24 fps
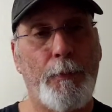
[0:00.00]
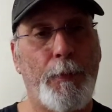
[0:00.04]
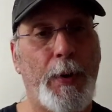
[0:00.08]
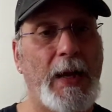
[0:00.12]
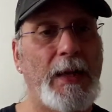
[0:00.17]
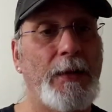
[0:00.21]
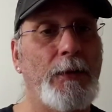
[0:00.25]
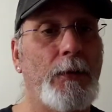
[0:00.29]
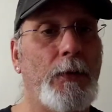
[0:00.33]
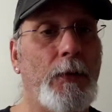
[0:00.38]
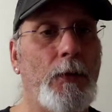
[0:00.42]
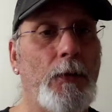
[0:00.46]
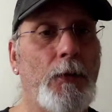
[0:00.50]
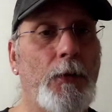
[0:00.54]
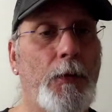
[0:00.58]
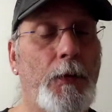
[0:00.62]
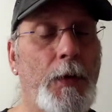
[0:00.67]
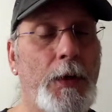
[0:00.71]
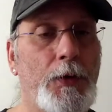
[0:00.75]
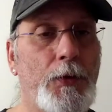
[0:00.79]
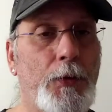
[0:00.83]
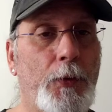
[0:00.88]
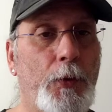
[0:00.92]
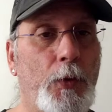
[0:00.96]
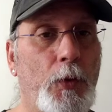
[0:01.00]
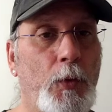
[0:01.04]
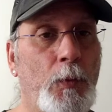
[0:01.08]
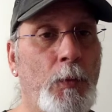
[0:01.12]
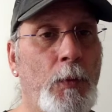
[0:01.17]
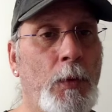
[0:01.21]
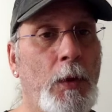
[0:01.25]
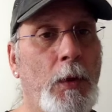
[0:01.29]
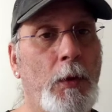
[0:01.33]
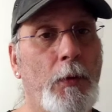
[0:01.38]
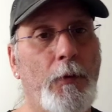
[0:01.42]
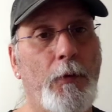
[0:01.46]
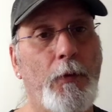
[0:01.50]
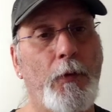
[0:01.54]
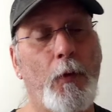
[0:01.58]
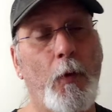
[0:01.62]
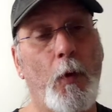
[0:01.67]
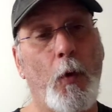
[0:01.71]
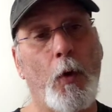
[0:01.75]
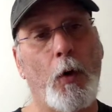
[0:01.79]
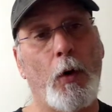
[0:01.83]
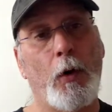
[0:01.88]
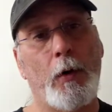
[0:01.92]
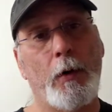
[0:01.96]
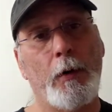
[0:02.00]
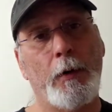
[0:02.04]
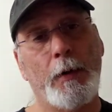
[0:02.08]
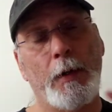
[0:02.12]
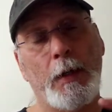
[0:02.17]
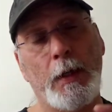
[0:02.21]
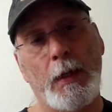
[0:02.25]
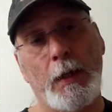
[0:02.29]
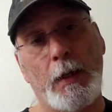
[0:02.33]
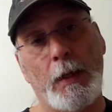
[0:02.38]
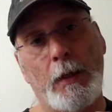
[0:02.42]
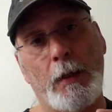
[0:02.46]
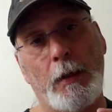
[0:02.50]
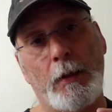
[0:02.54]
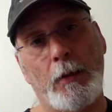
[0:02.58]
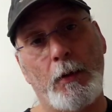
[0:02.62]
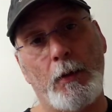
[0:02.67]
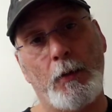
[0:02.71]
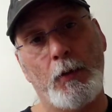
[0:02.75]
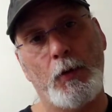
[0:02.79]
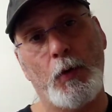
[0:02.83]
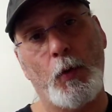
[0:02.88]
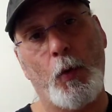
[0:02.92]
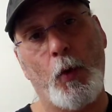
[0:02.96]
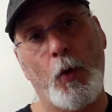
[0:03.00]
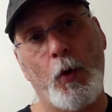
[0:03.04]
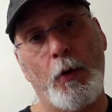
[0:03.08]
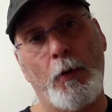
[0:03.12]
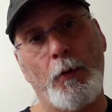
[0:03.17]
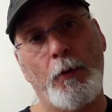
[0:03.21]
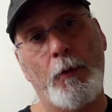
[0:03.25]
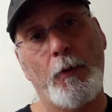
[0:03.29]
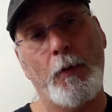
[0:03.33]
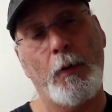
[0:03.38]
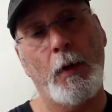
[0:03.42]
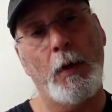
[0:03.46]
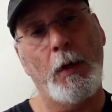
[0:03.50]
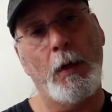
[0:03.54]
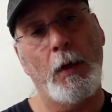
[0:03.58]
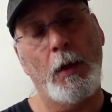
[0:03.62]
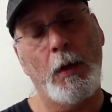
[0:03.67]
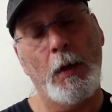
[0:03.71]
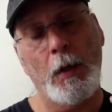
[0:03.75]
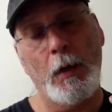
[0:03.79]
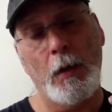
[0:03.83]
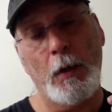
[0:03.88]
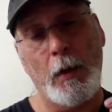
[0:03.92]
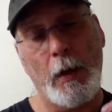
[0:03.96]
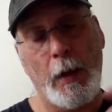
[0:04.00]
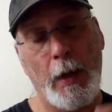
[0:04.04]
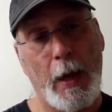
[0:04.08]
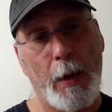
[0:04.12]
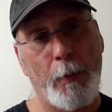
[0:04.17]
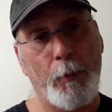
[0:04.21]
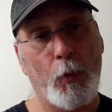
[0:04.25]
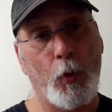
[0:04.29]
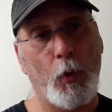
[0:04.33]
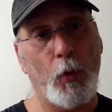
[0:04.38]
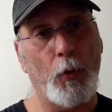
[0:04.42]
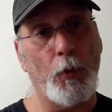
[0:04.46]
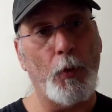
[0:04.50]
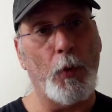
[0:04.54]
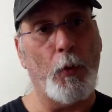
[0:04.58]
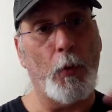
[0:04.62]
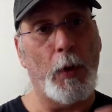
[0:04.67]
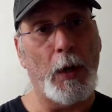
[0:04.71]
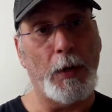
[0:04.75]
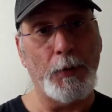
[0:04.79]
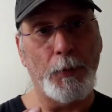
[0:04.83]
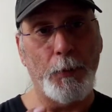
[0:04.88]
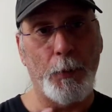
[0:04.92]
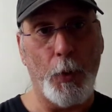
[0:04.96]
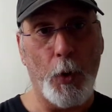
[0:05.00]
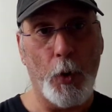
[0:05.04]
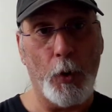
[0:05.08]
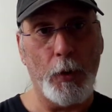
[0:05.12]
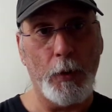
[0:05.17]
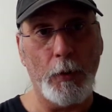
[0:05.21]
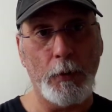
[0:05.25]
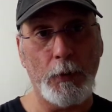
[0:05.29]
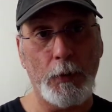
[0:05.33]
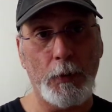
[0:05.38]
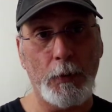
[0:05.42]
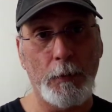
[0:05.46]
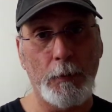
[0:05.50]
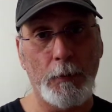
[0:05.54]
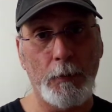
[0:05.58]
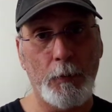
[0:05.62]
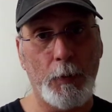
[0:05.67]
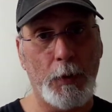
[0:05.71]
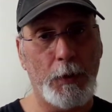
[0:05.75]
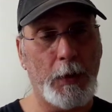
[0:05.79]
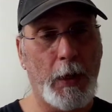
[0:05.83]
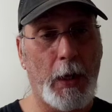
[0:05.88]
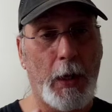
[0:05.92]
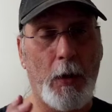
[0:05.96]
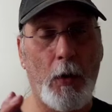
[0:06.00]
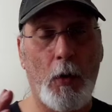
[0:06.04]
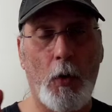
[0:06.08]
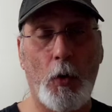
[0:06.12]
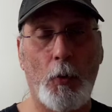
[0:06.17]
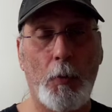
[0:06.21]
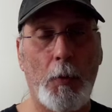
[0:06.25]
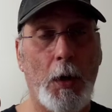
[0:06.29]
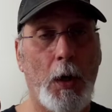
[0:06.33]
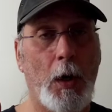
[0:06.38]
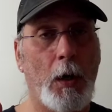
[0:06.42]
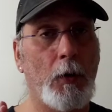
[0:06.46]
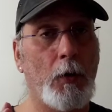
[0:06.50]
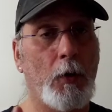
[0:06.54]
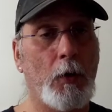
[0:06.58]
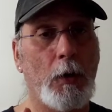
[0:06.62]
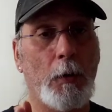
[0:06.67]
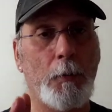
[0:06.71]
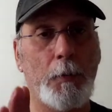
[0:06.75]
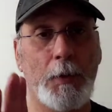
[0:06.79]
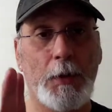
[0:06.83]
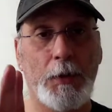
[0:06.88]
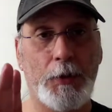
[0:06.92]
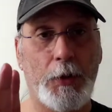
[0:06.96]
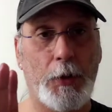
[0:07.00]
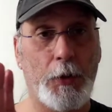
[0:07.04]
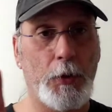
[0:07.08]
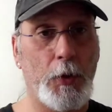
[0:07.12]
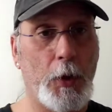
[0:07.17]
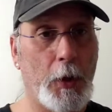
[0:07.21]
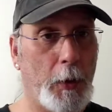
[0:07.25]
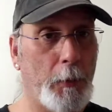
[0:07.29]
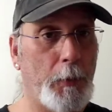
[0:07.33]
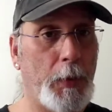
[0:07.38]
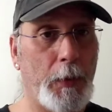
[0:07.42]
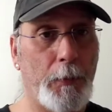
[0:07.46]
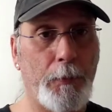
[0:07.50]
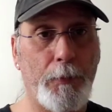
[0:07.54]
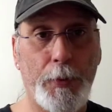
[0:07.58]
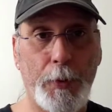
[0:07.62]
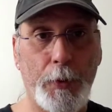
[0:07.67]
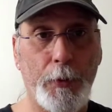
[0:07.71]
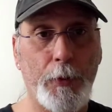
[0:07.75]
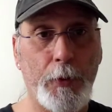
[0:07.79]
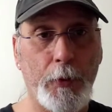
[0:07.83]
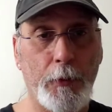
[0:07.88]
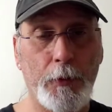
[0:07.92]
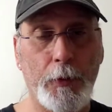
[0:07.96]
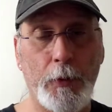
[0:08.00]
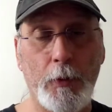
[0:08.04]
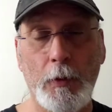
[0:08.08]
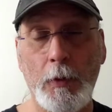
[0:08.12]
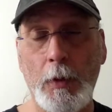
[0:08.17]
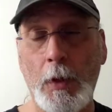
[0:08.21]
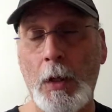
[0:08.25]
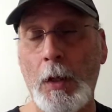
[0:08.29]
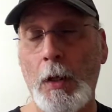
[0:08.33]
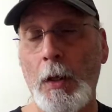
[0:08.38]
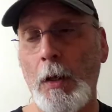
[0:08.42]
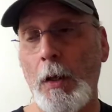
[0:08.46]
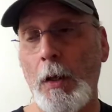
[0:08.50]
Benson's Fish Room for the dwarf emerald rasboras, which I hope color up because they're going to be beautiful.